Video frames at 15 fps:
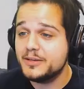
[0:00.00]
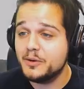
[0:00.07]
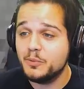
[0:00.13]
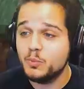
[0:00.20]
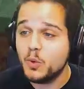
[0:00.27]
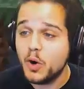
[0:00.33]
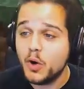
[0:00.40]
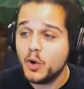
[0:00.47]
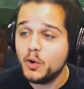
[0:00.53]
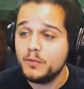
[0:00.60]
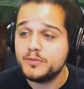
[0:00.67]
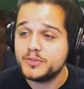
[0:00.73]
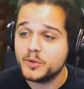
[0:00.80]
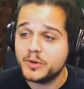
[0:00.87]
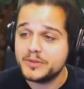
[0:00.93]
So
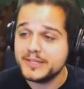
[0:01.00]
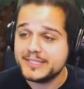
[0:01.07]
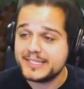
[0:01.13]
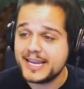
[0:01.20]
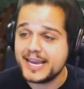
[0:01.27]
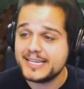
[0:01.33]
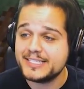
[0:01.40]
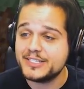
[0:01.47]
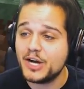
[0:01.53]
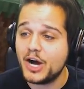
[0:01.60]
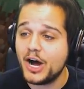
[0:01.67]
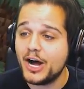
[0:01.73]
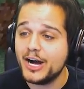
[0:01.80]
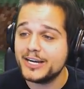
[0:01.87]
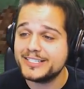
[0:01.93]
wolves, or in this case,
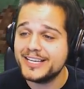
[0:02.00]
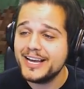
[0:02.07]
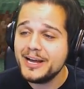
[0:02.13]
dogs.